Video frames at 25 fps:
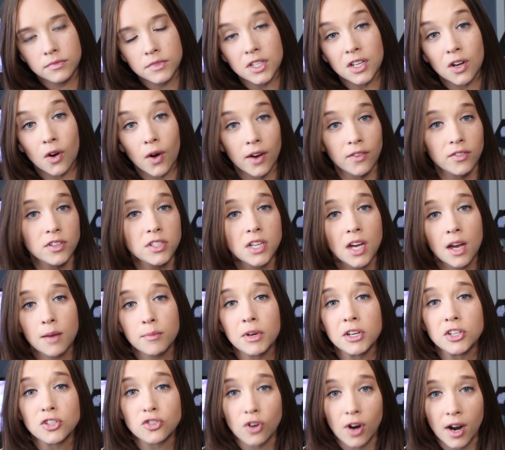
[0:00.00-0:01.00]
You know, every
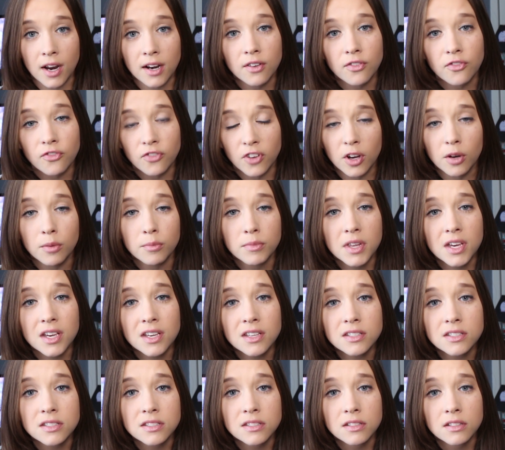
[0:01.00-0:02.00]
time I try to film
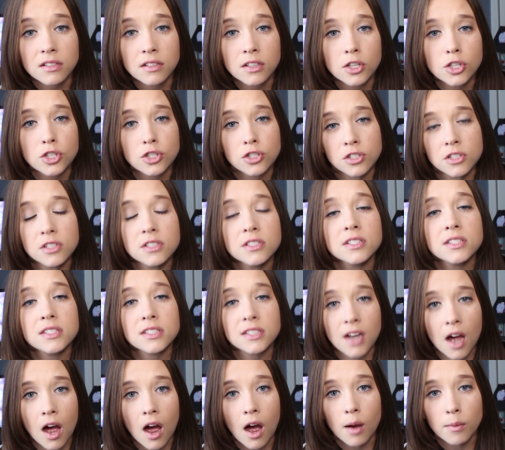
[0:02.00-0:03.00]
this, she
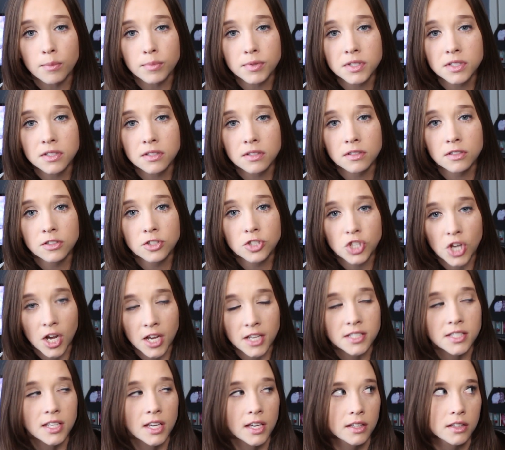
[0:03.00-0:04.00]
stops
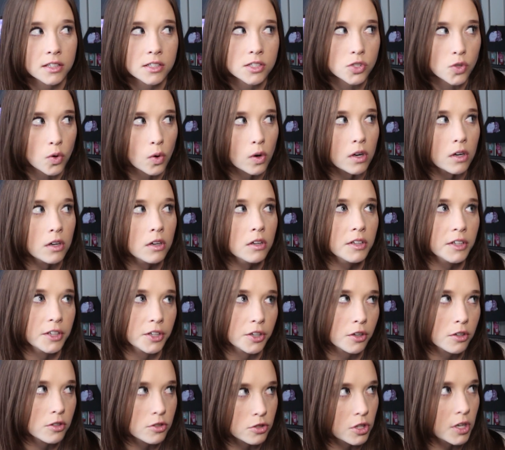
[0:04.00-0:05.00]
chasing the squirrel
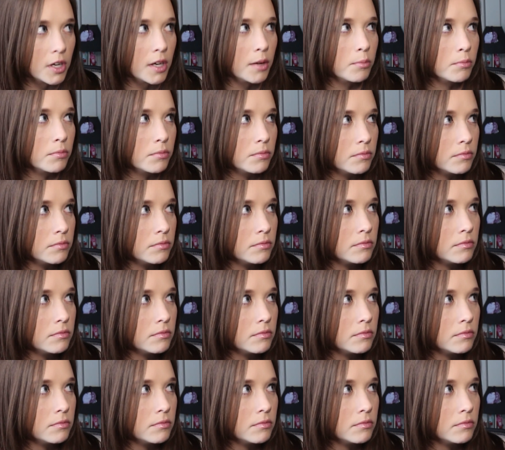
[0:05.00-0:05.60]
in her dream.